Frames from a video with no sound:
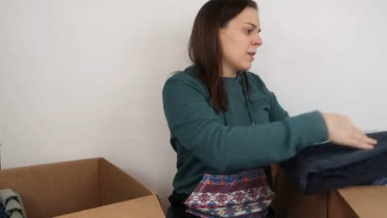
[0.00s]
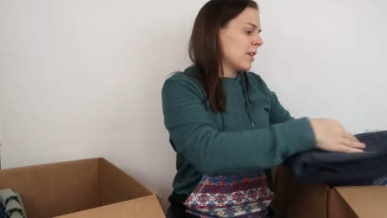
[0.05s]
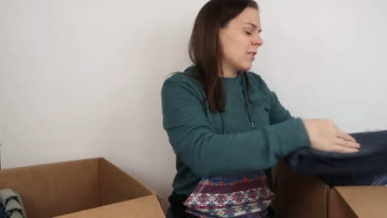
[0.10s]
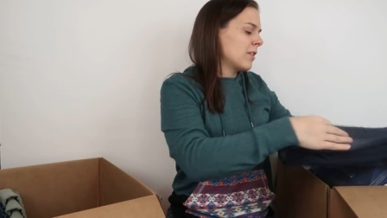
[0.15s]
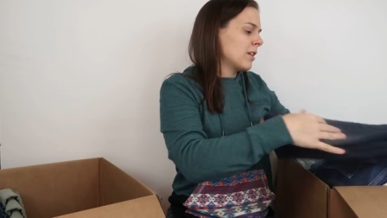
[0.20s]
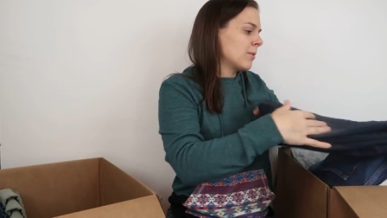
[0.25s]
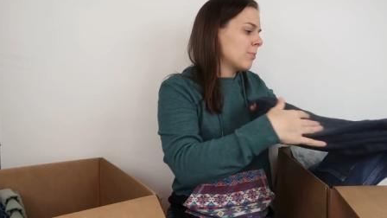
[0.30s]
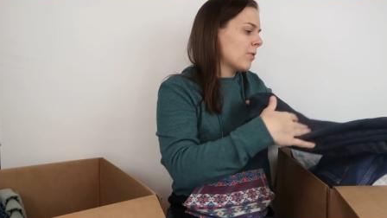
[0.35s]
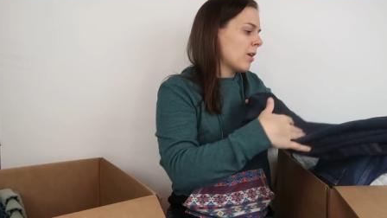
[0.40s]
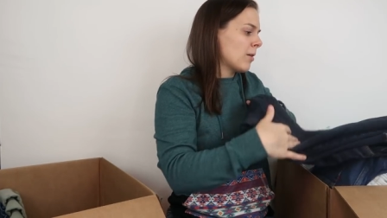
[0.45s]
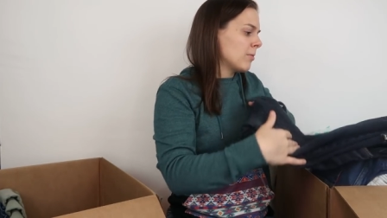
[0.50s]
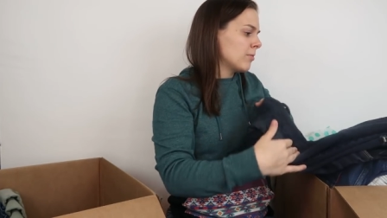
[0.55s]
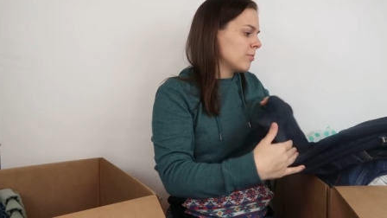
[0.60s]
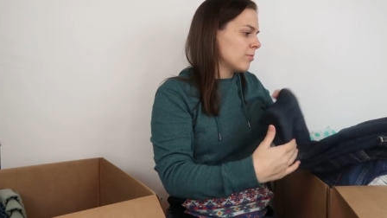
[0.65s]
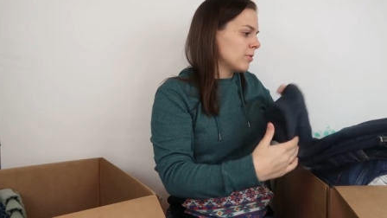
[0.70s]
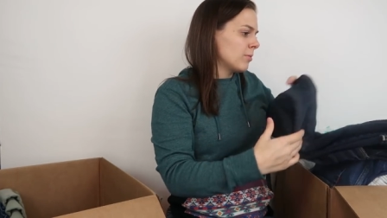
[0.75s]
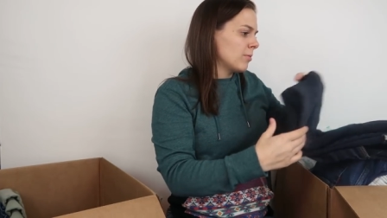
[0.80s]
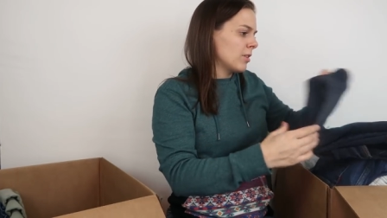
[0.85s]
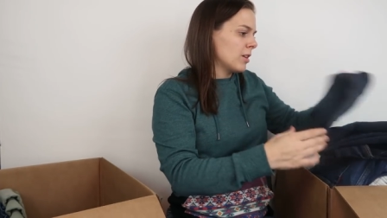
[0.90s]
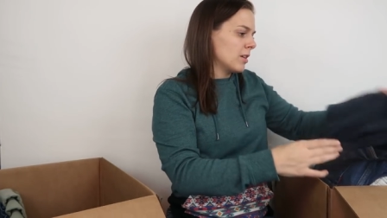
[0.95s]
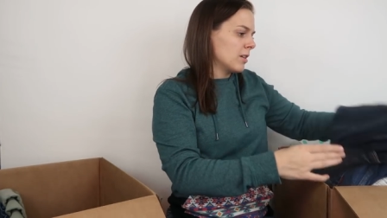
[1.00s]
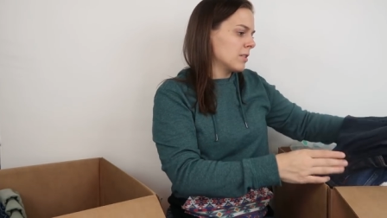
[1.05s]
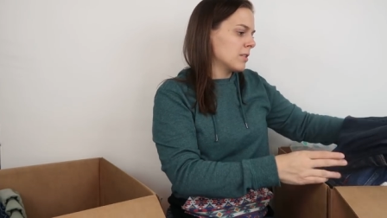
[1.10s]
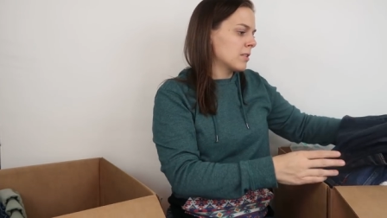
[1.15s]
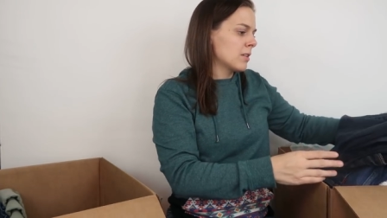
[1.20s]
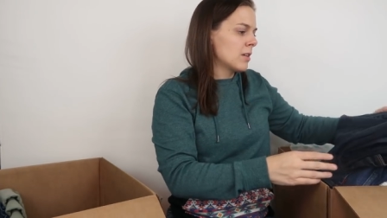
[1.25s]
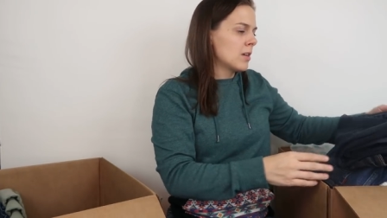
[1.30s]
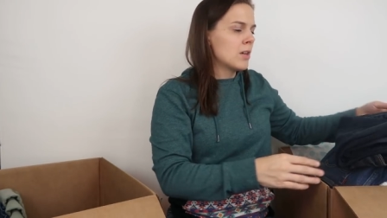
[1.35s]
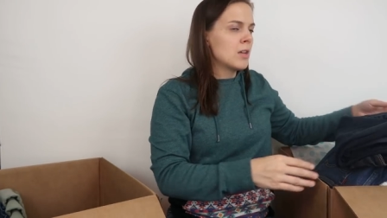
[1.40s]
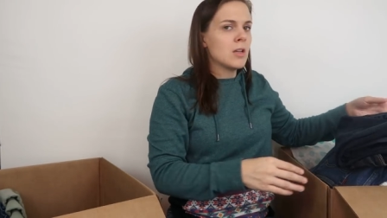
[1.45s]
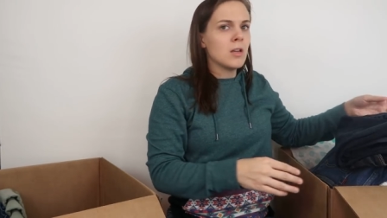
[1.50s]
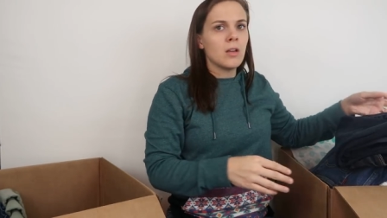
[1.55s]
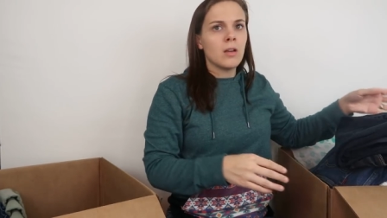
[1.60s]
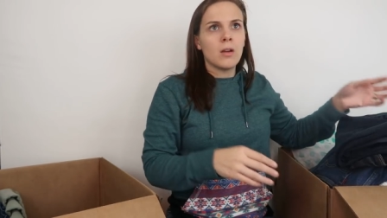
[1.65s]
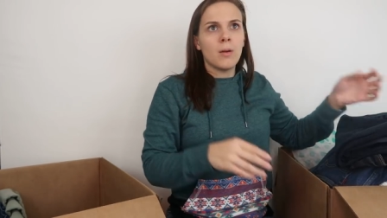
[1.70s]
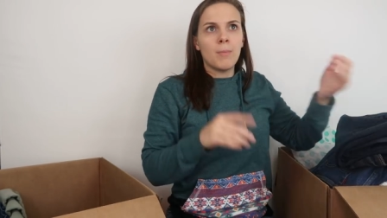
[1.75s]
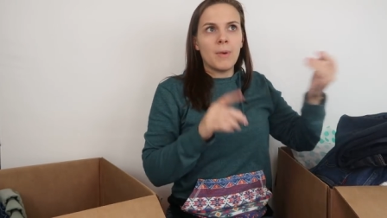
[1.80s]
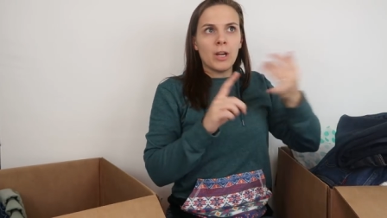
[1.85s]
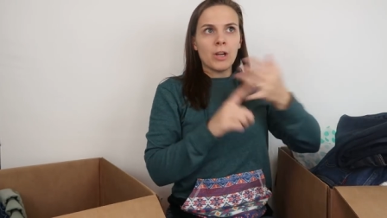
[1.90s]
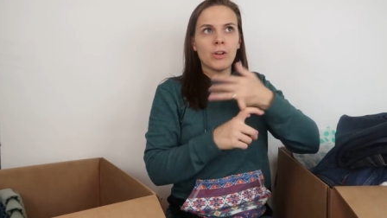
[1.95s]
I think probably because
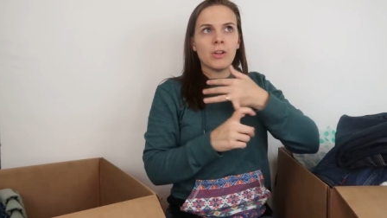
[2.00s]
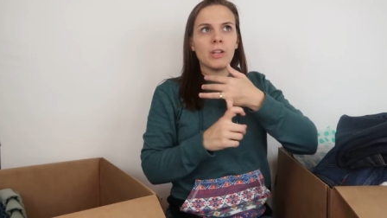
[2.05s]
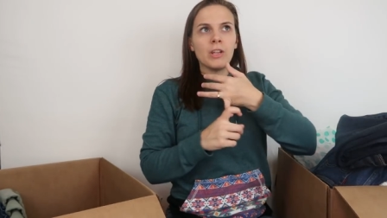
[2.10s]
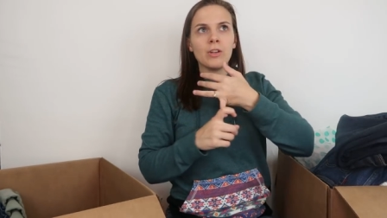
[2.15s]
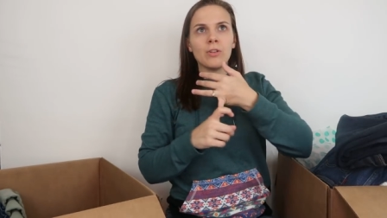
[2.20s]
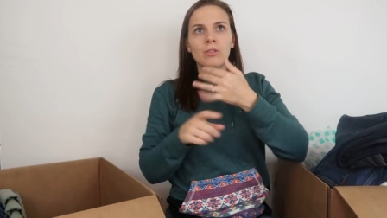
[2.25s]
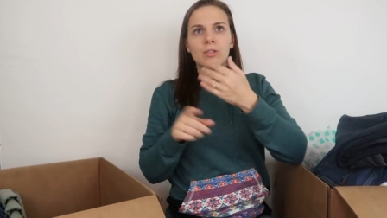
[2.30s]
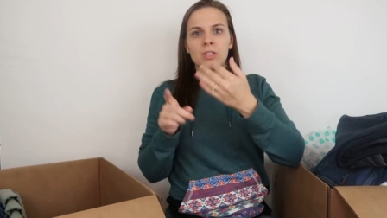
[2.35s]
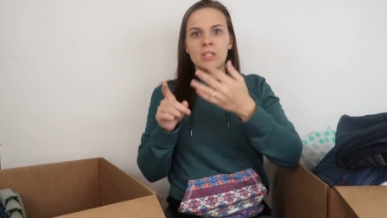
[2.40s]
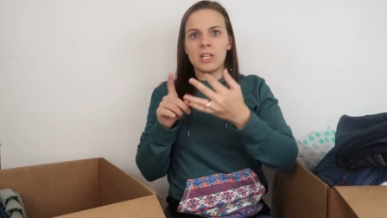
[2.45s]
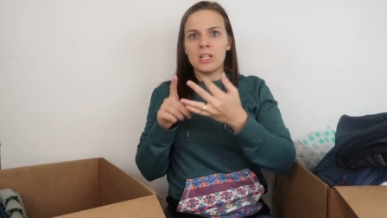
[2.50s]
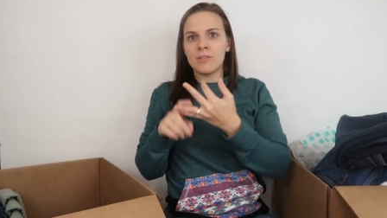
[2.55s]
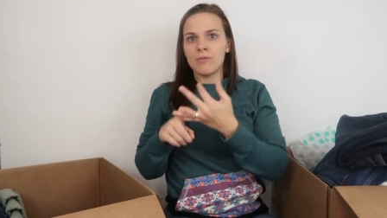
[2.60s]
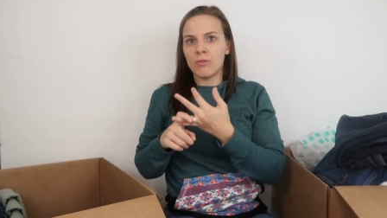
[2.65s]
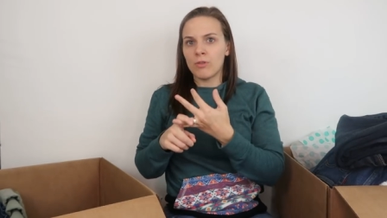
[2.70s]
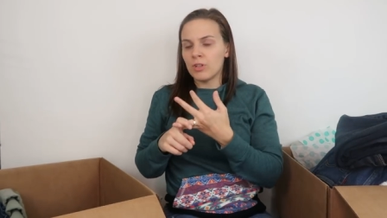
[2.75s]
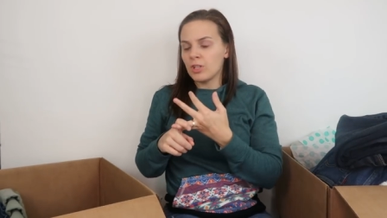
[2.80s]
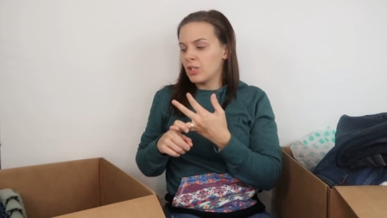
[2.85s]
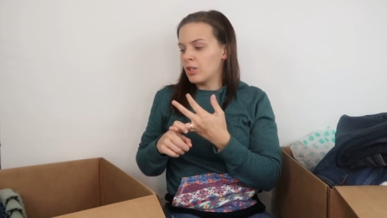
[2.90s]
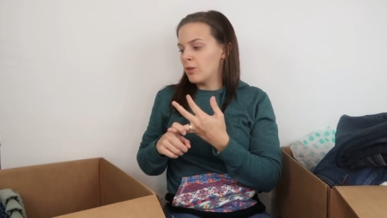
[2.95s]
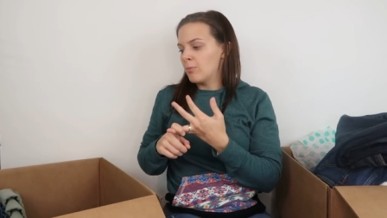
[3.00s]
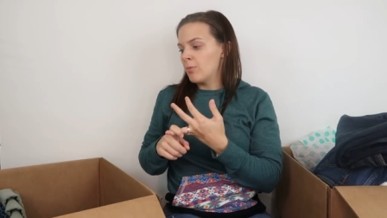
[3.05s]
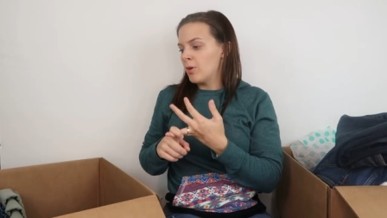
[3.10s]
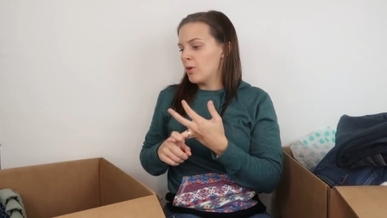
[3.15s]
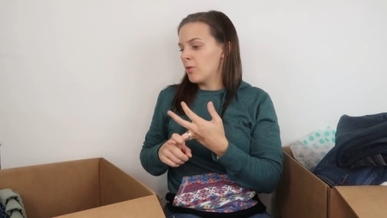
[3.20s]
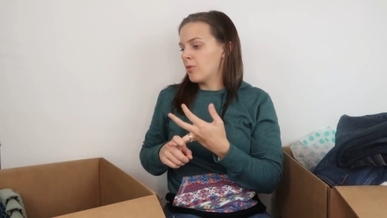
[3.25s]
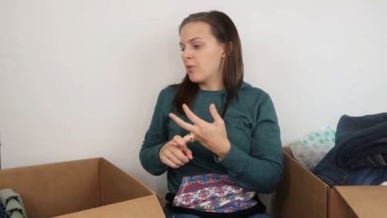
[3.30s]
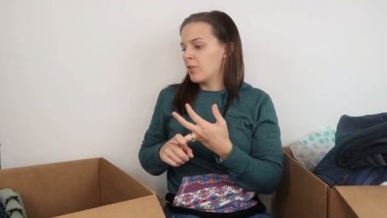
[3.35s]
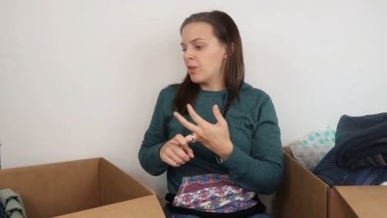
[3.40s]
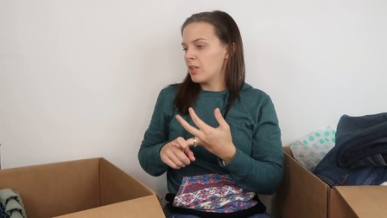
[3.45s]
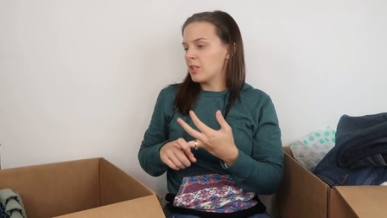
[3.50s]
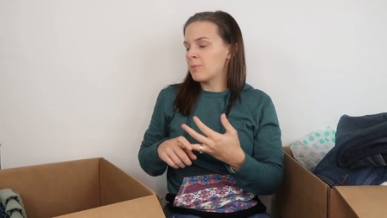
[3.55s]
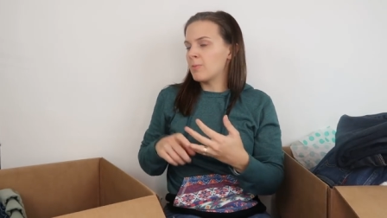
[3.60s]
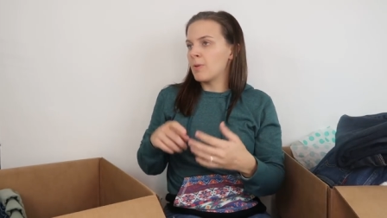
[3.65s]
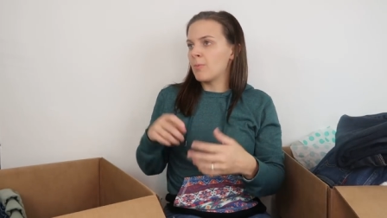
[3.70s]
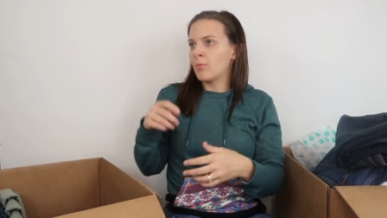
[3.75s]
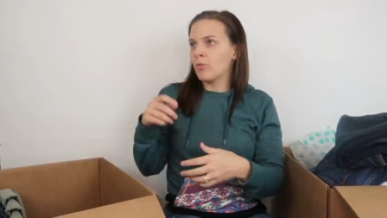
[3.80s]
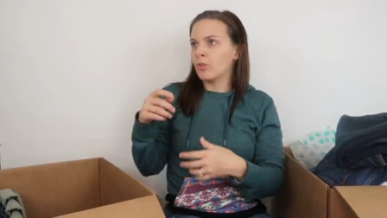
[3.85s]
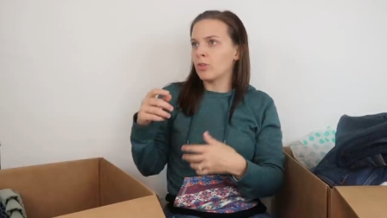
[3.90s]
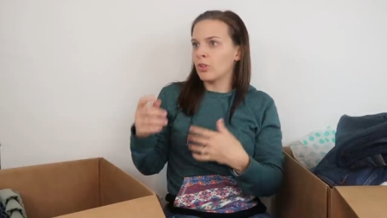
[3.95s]
American Eagle and size 14 are both things
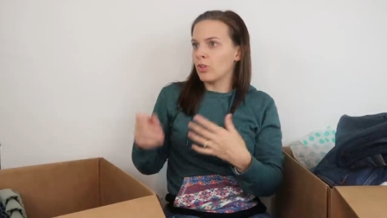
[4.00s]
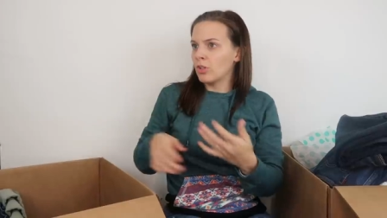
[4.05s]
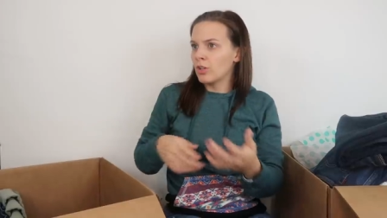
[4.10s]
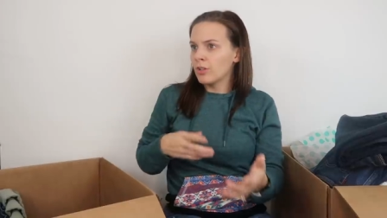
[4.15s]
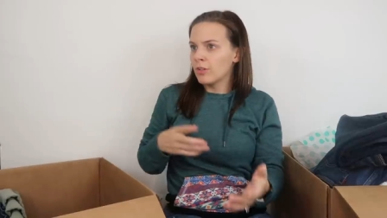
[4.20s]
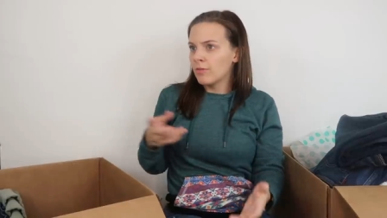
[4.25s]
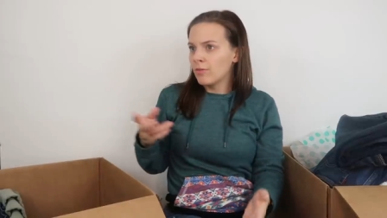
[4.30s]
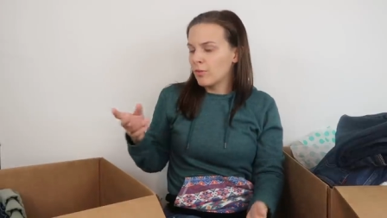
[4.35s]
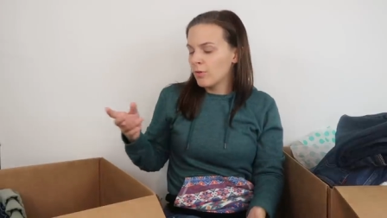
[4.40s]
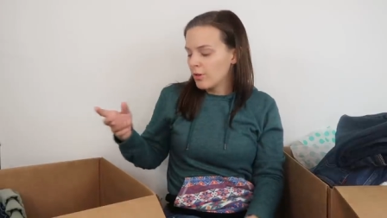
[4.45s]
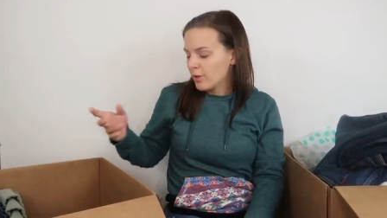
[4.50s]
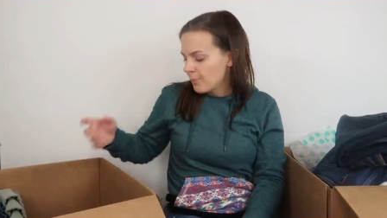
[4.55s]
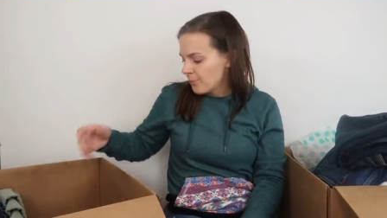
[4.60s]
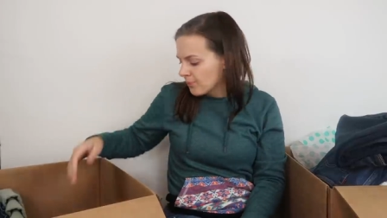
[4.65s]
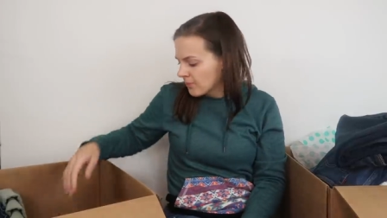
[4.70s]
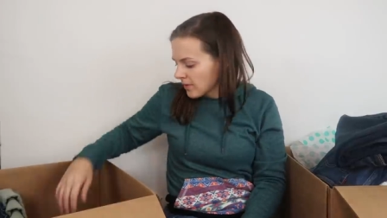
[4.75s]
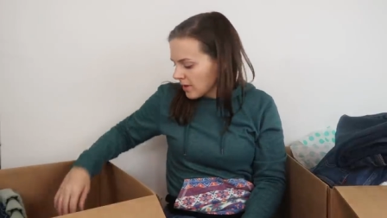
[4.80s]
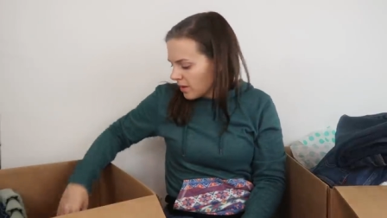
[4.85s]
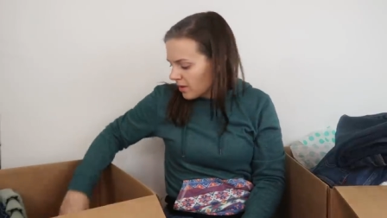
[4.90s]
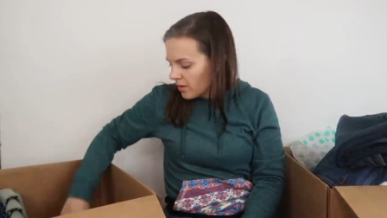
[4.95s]
people are looking for.